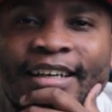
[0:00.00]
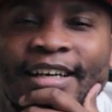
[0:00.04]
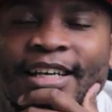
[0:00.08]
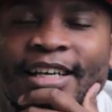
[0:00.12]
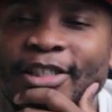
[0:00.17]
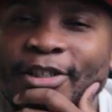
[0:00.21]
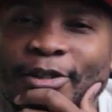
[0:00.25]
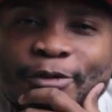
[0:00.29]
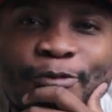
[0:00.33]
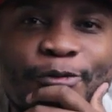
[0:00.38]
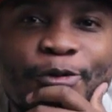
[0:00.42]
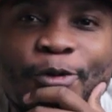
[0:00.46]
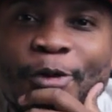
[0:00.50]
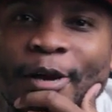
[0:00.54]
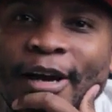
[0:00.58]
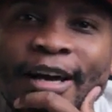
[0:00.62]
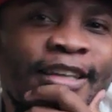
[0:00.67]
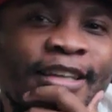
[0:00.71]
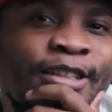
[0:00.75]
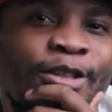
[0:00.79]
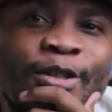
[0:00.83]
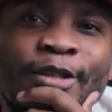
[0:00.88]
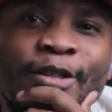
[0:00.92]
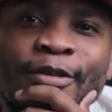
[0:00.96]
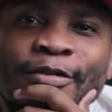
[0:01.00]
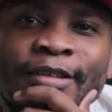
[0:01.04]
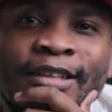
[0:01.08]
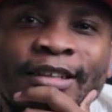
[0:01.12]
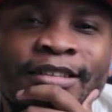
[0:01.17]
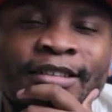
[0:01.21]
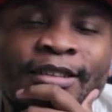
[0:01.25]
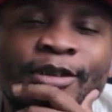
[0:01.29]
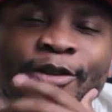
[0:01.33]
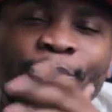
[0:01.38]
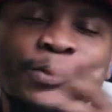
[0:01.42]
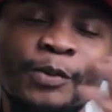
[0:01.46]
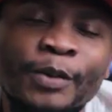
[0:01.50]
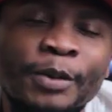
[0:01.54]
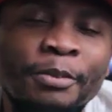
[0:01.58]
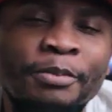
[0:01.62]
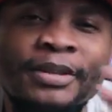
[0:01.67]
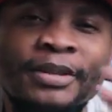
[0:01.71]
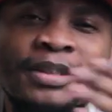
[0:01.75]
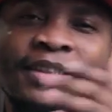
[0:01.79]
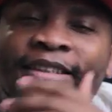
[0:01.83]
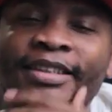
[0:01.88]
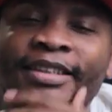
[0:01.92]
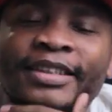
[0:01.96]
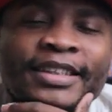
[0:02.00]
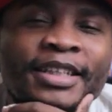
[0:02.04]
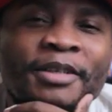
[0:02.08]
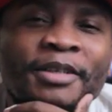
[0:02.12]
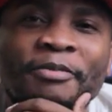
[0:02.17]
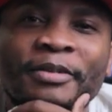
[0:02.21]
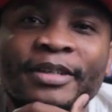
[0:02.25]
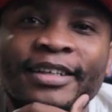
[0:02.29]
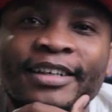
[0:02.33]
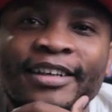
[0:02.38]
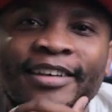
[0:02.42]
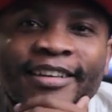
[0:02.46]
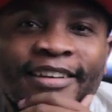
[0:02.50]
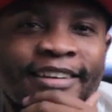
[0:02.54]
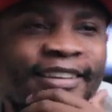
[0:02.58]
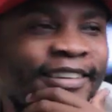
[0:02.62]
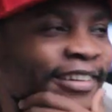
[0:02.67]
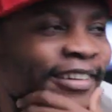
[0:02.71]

As if you were actually fasting, you were busy sleeping.